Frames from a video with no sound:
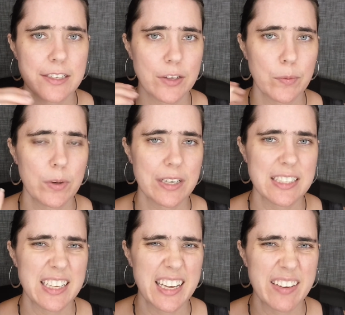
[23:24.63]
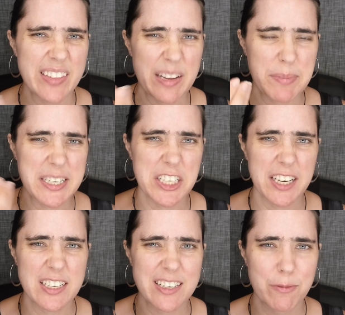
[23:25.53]
You don't want it to have that
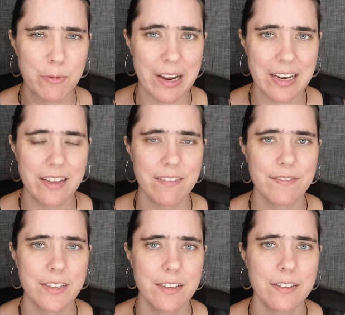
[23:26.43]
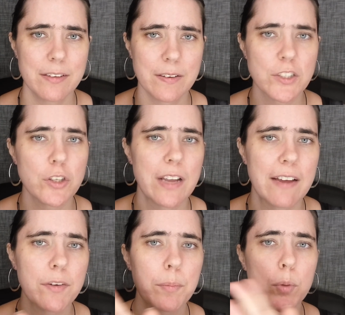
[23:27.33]
magenta reddy feel. It should
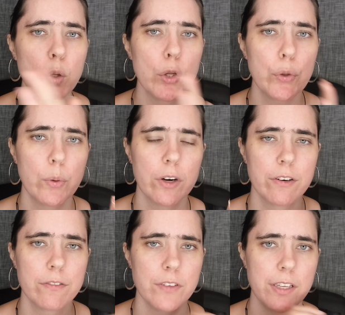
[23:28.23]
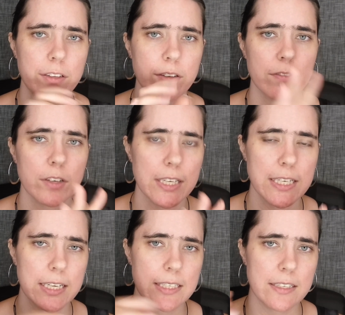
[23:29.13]
have a bluer feel for
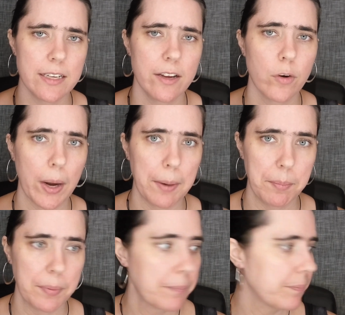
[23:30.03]
the dusty grape.